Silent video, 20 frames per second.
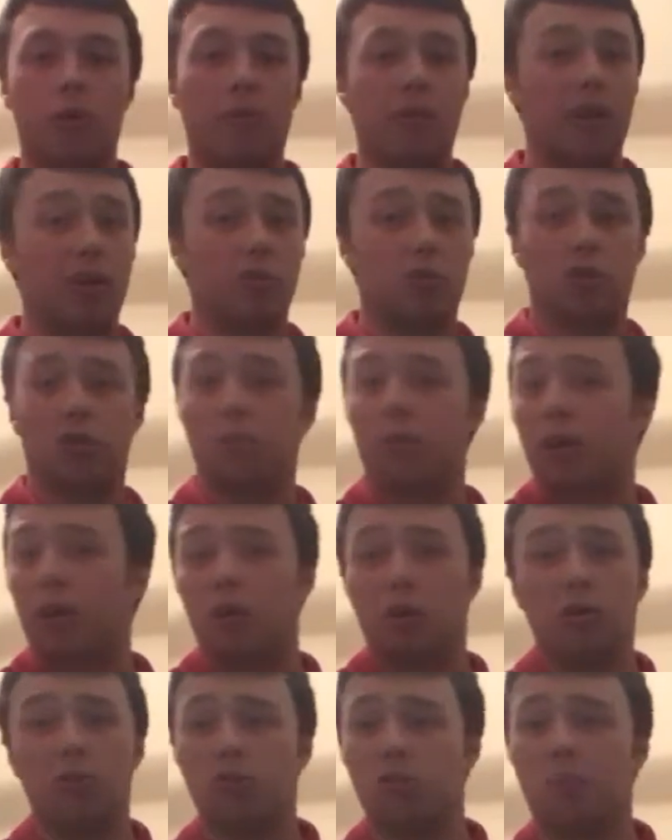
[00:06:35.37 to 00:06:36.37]
whether that's going to be
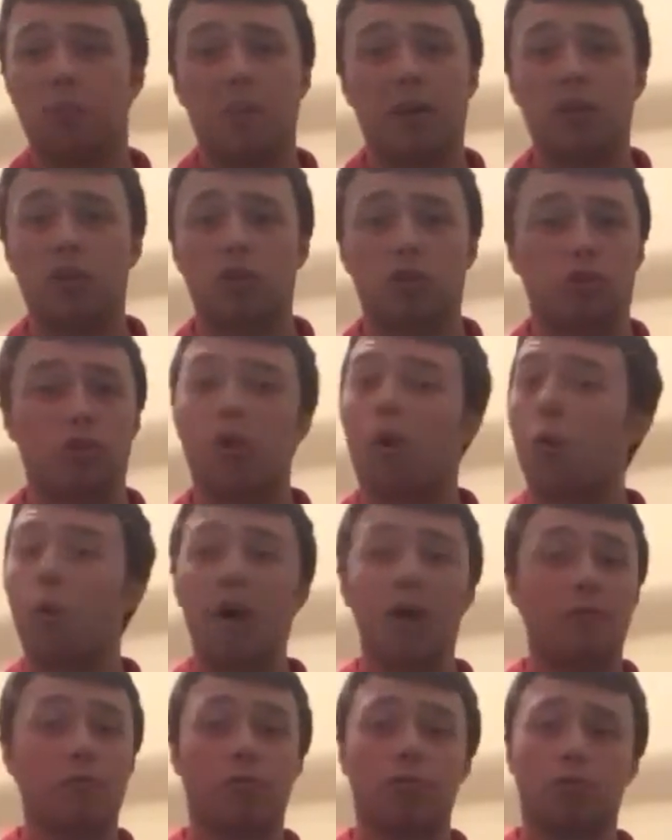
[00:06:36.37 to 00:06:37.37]
in London, Manchester, or
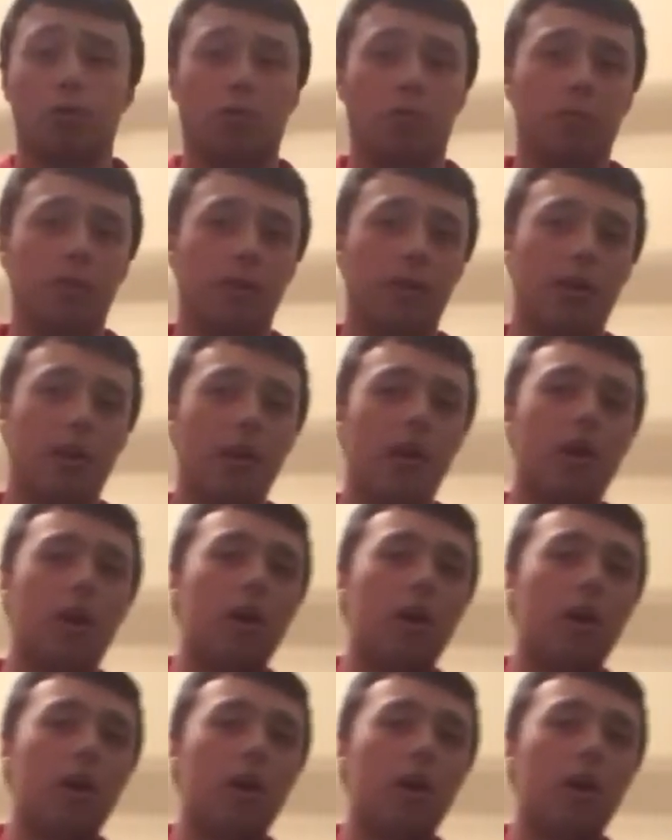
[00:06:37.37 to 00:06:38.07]
wherever it's going to be.